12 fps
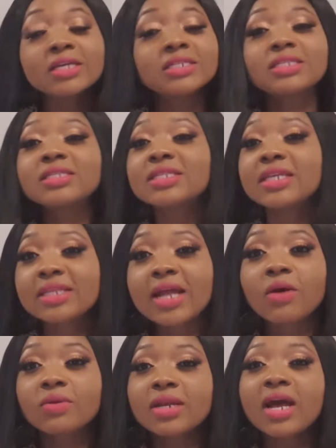Just sit
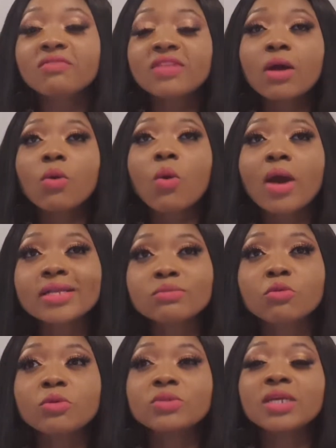down and have that quiet
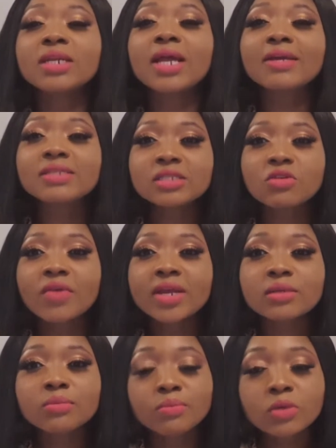moment with a nice
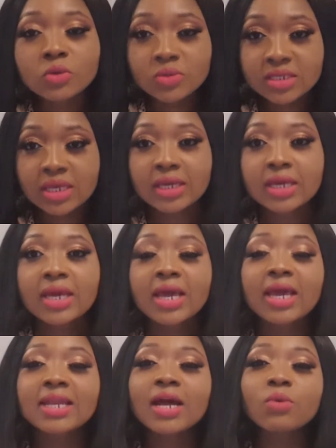serene music,
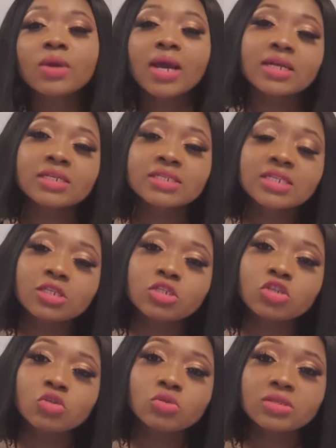and that will kind of
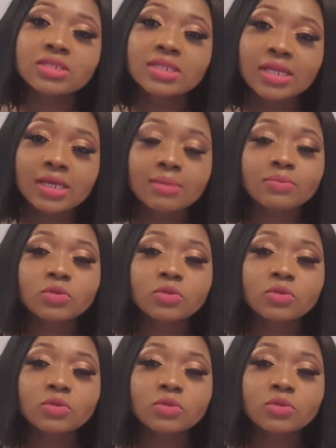settle you to sleep.